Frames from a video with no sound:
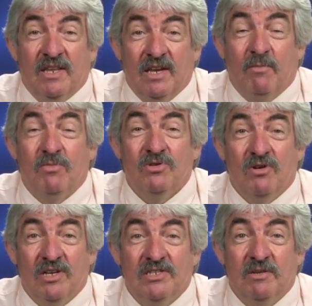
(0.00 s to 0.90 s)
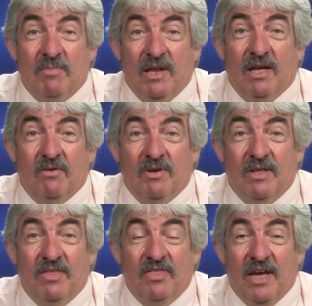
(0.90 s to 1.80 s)
The numbers are listed below.
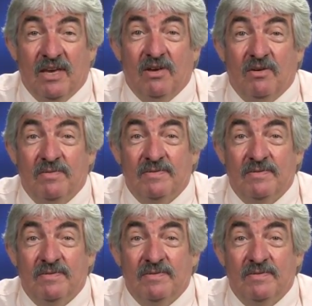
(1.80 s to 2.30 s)
Thank you.